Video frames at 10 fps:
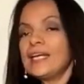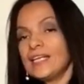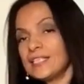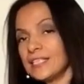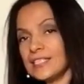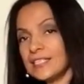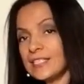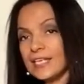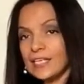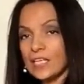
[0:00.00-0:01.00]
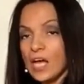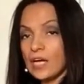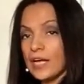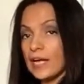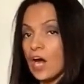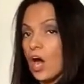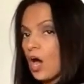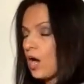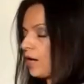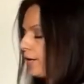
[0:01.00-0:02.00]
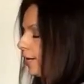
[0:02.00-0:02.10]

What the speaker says: It doesn't take long at all,